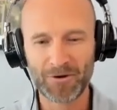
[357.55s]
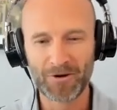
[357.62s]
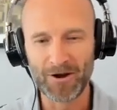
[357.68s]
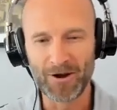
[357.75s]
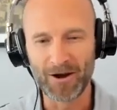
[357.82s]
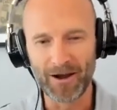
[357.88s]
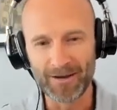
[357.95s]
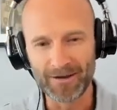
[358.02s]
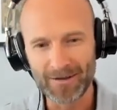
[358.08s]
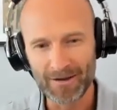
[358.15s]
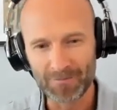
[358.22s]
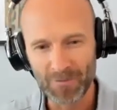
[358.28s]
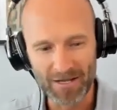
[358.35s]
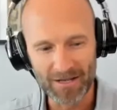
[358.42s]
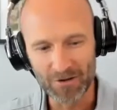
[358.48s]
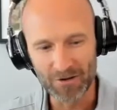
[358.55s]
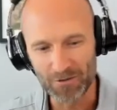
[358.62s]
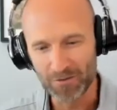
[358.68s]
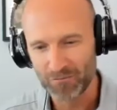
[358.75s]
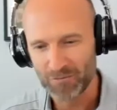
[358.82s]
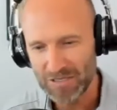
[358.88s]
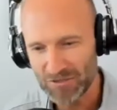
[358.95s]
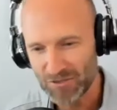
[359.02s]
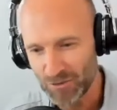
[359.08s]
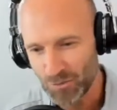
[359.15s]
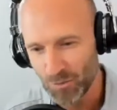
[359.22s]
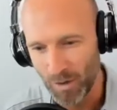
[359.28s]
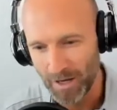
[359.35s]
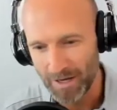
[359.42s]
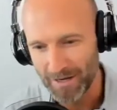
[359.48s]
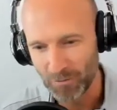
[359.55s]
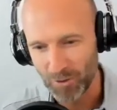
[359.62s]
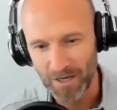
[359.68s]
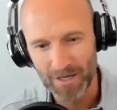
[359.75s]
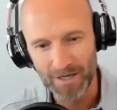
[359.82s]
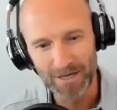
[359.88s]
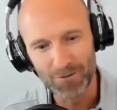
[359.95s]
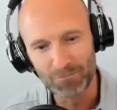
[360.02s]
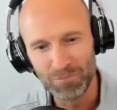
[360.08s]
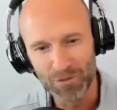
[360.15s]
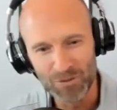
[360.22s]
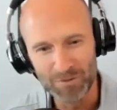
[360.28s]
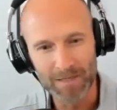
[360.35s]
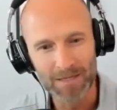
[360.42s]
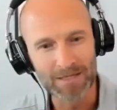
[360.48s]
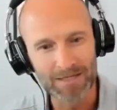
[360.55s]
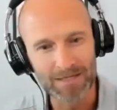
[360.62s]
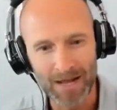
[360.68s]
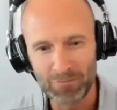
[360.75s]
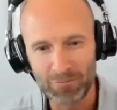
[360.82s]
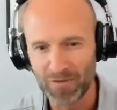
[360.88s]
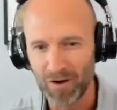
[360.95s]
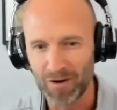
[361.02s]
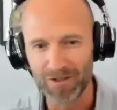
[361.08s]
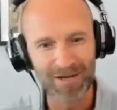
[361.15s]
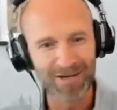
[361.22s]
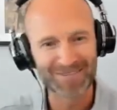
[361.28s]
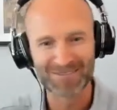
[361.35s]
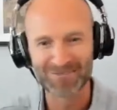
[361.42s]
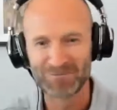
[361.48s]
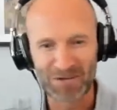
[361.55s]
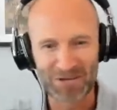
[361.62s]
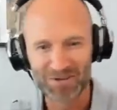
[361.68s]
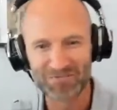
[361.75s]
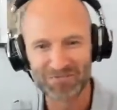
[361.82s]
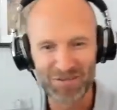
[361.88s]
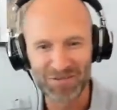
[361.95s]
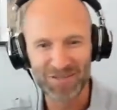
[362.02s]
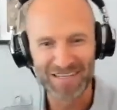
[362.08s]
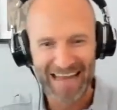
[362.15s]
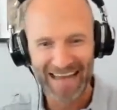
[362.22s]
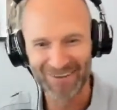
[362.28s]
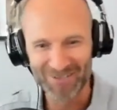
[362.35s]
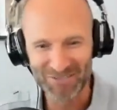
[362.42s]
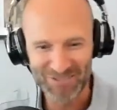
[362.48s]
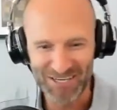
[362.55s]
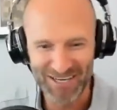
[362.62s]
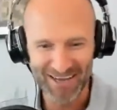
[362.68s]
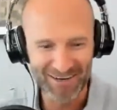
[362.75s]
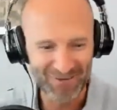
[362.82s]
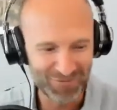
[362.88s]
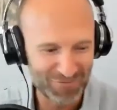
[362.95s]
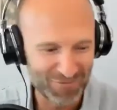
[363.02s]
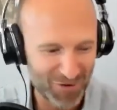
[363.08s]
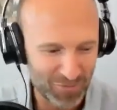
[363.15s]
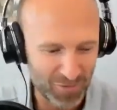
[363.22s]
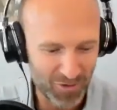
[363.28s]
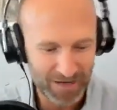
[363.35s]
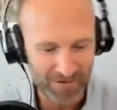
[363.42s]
All right, I'm going to go 3, 2, 1, and we're going to yell boom at the top of our lungs, and we're going to feel the energy kind of reverberate.